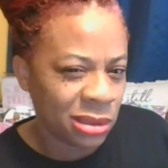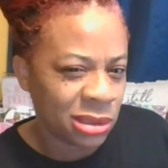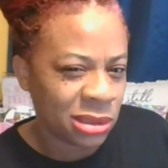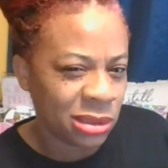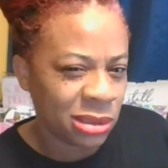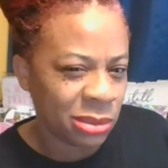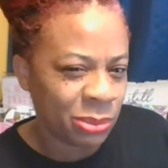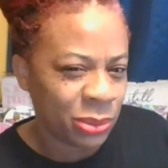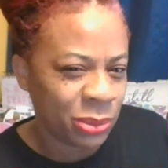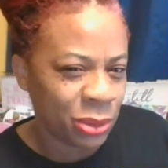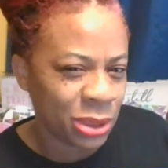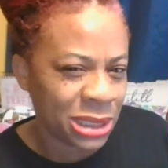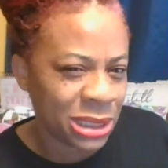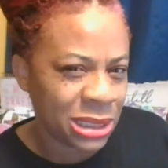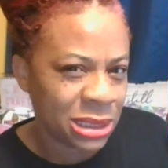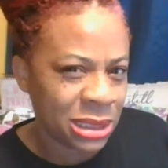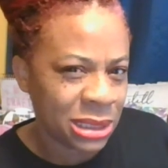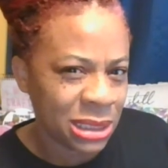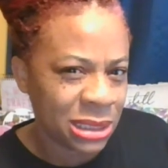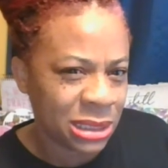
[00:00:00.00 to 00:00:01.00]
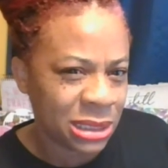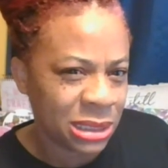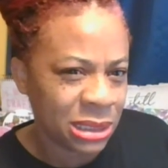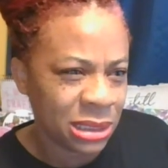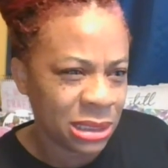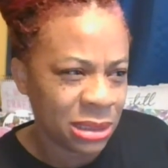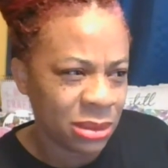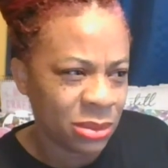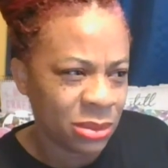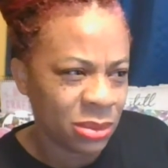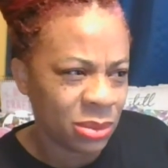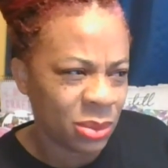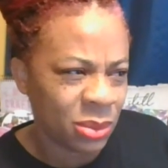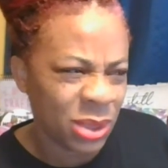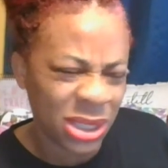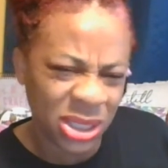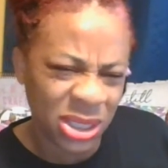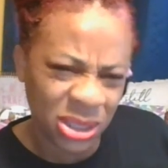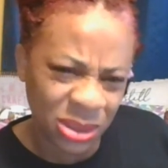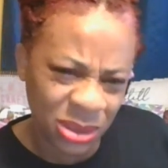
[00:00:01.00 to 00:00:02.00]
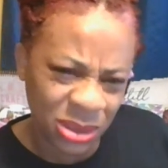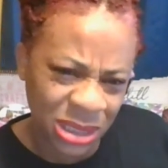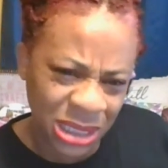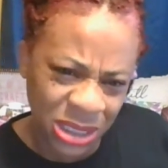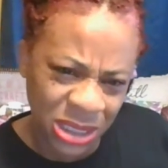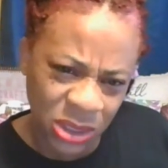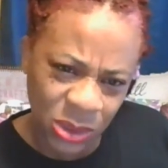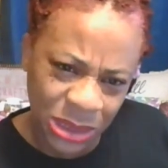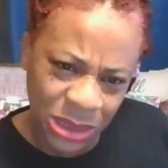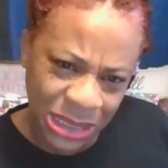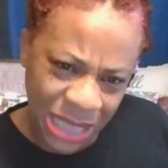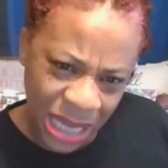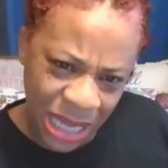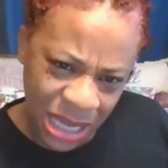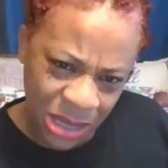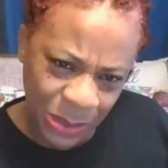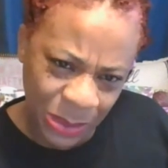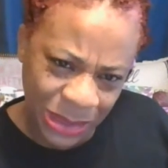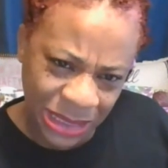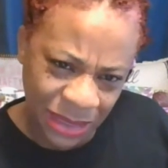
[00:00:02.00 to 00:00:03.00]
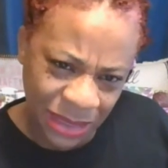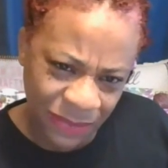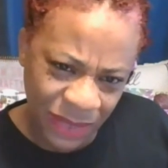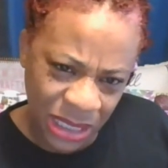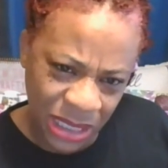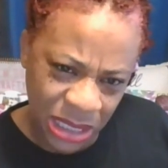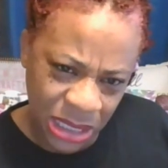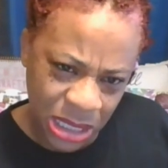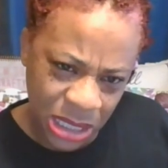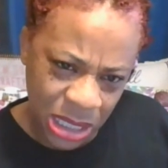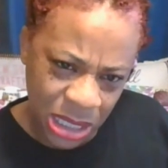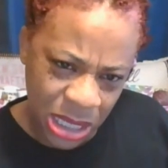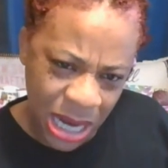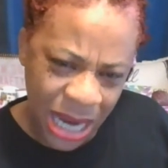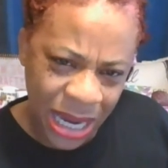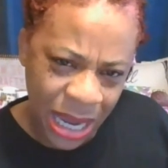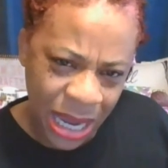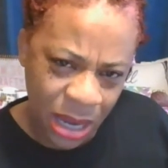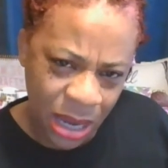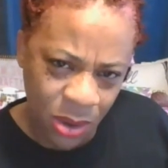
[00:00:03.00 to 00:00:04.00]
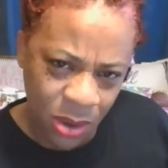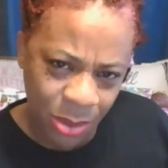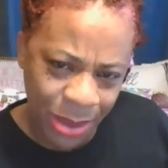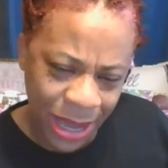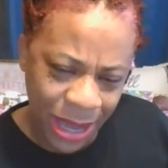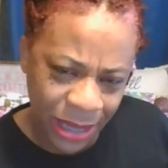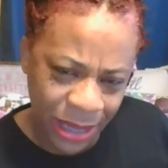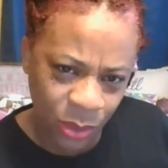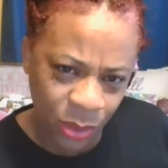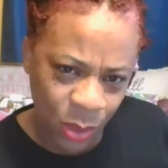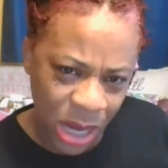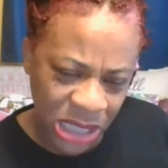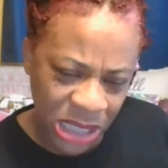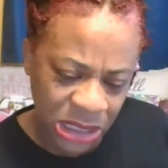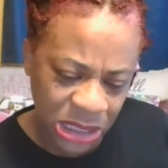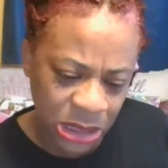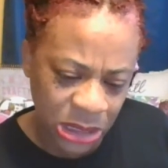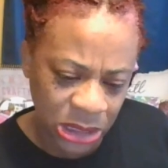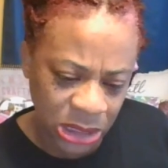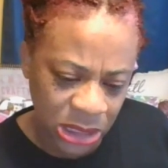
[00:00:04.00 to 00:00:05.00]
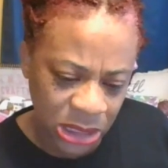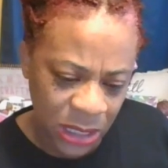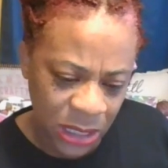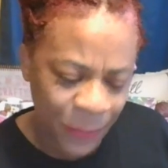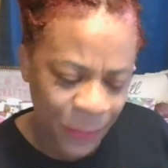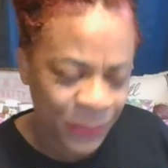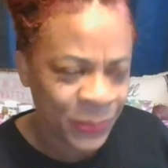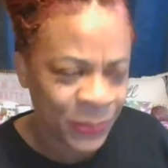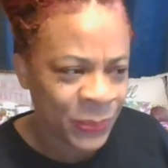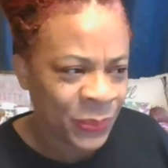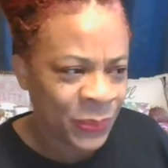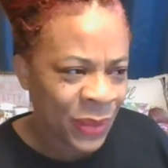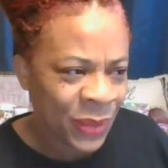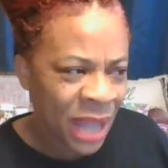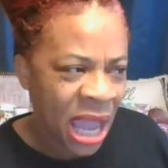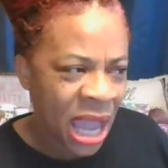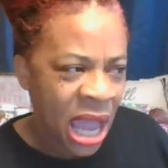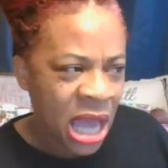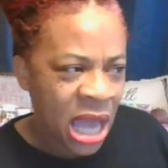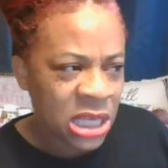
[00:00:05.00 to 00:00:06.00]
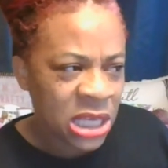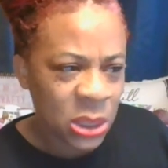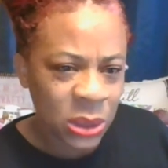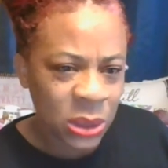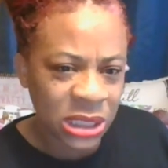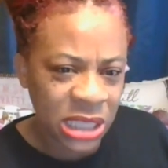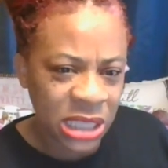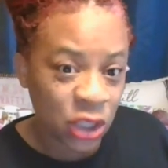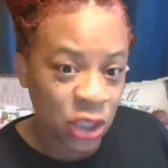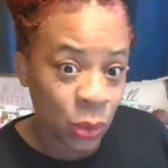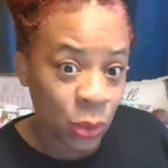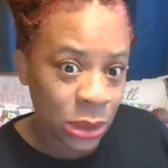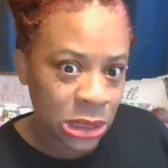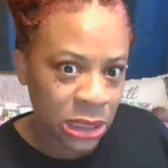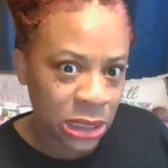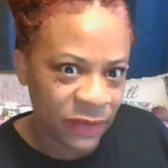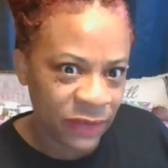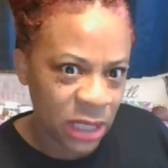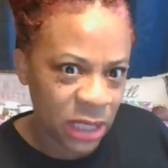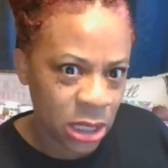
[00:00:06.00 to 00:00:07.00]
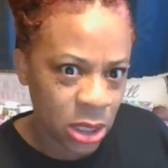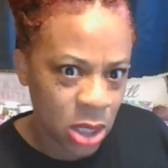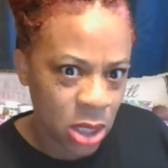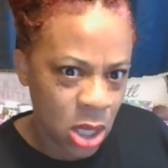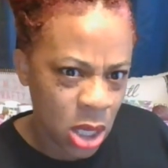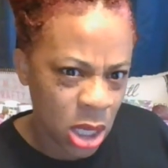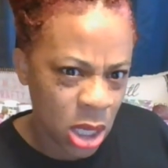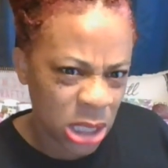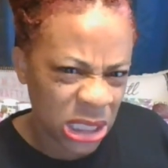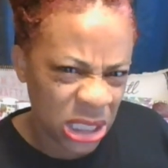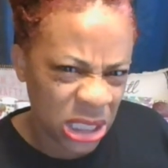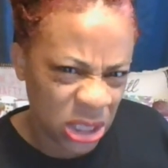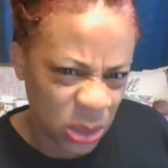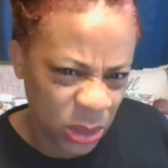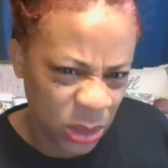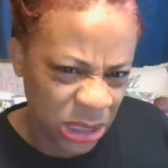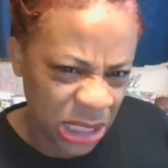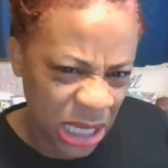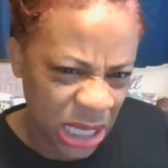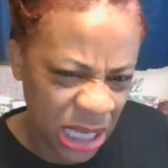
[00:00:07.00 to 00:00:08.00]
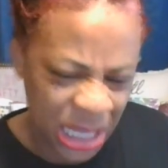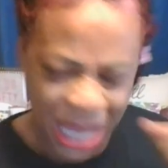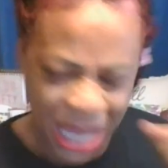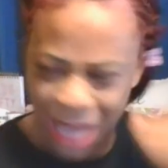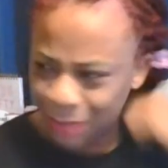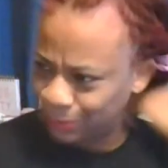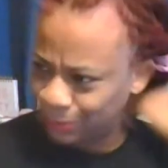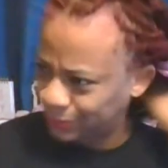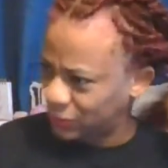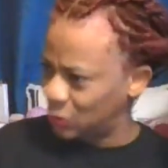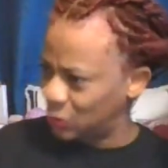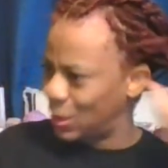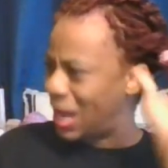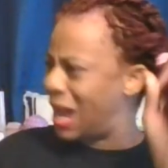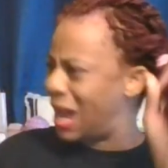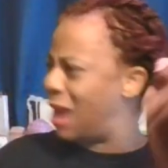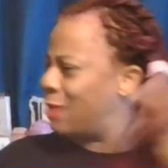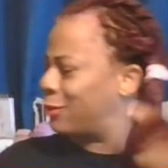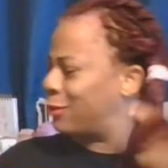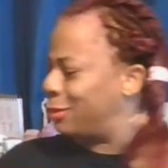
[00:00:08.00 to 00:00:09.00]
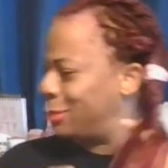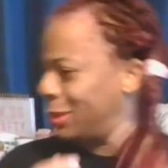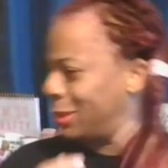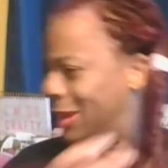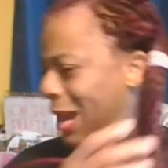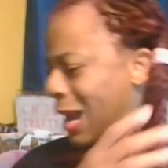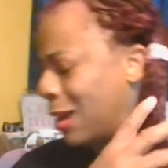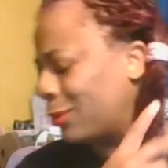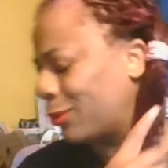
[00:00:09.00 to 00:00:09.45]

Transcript: support system, did you say you was living in the car? I got to go back and watch the show. You said you was living in the car. Did you say that? Well, I remember.